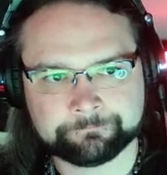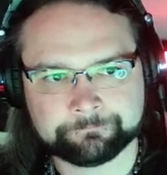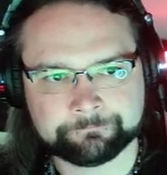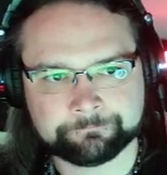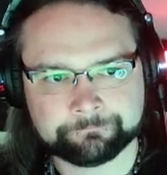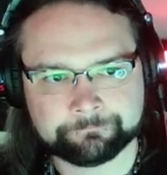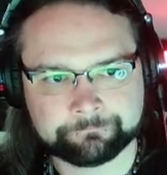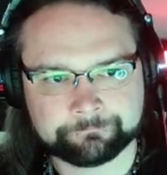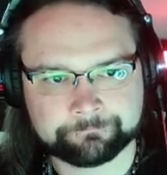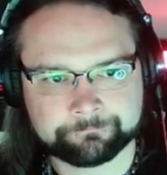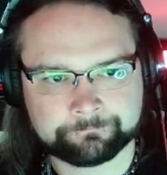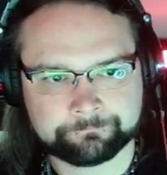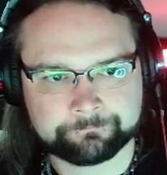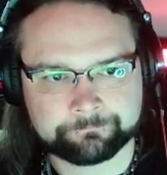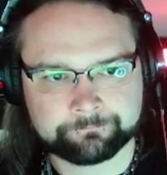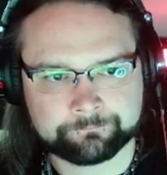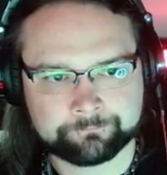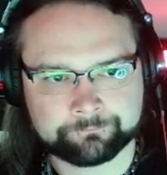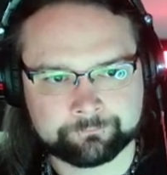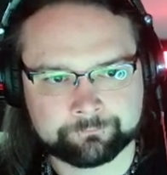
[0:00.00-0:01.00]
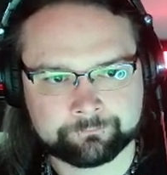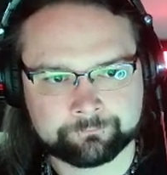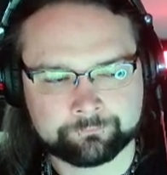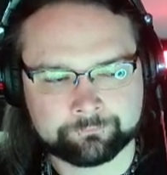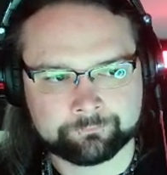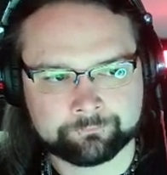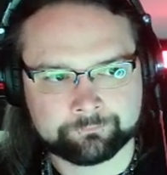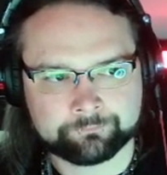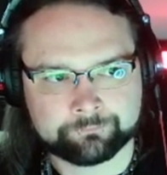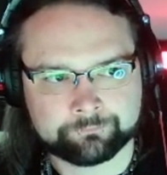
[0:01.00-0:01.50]

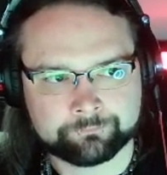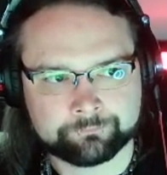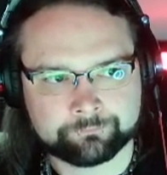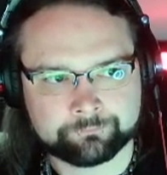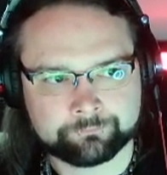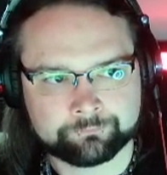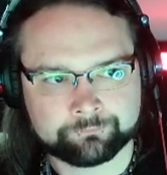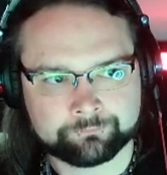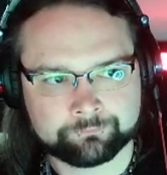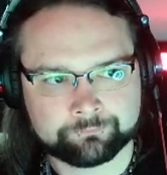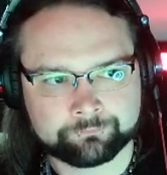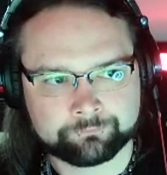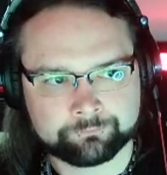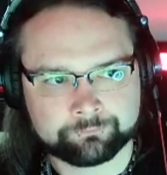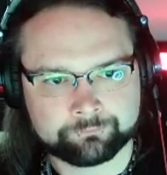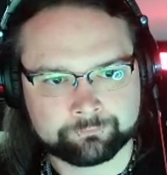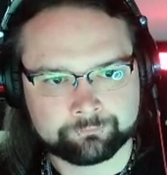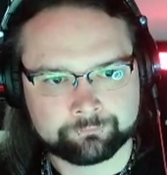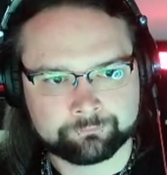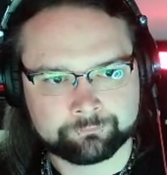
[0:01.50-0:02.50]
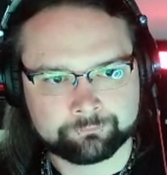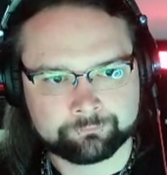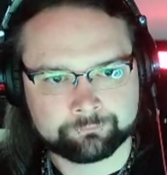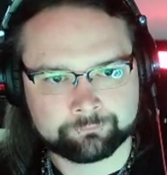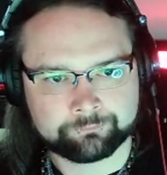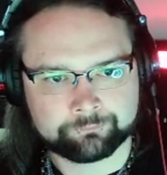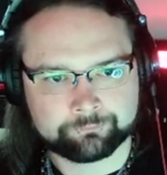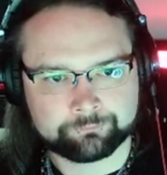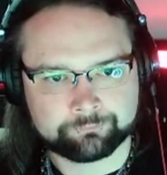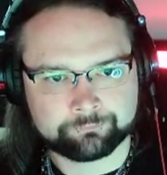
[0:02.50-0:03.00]

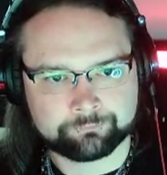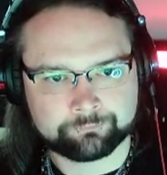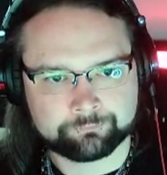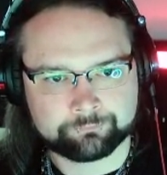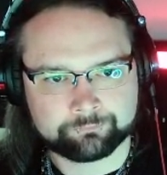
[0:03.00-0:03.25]
(no one is talking)